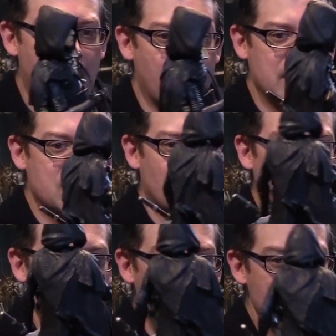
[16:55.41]
It
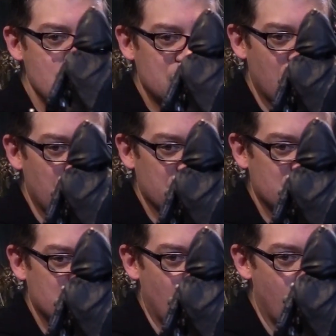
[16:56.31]
does use the
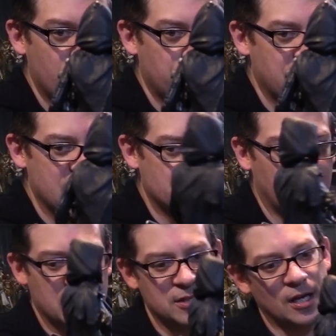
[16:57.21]
scarf piece,
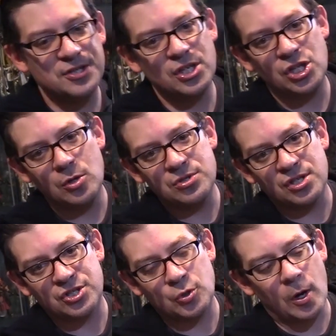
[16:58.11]
but it doesn't use
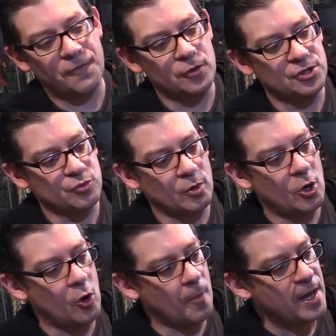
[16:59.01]
the soft goods
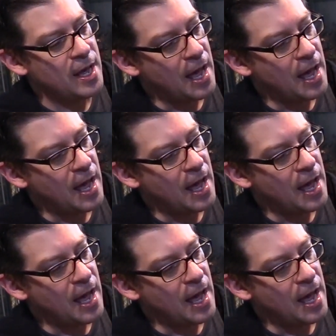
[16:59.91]
robe.